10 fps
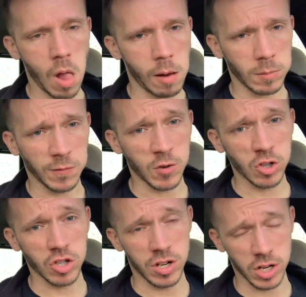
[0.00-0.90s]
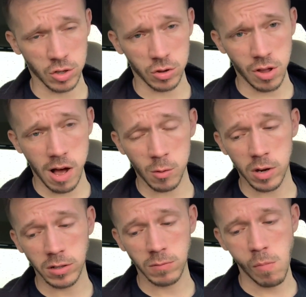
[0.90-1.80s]
my first initial thought
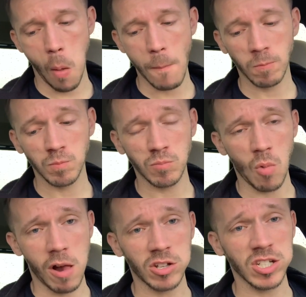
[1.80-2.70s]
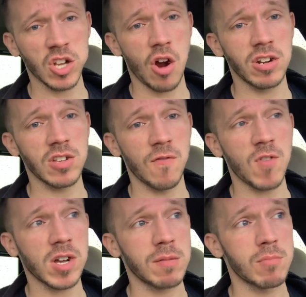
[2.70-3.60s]
was, this thing's hard as a
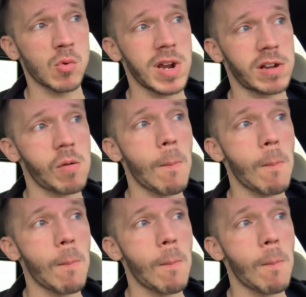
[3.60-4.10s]
fucking brick.